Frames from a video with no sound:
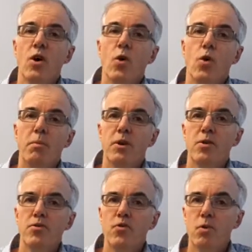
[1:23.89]
or
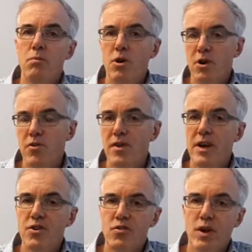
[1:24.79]
because you're monitoring
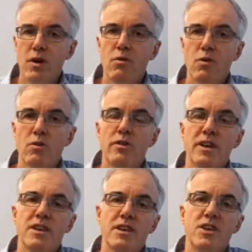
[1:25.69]
a drug or a chronic
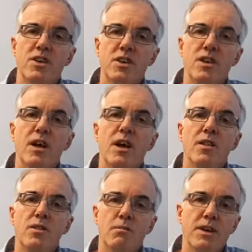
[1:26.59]
condition
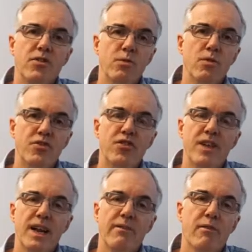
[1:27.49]
that means you want to check
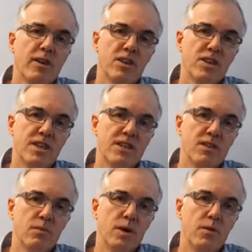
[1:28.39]
their liver function test
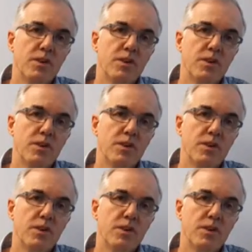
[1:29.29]
as well,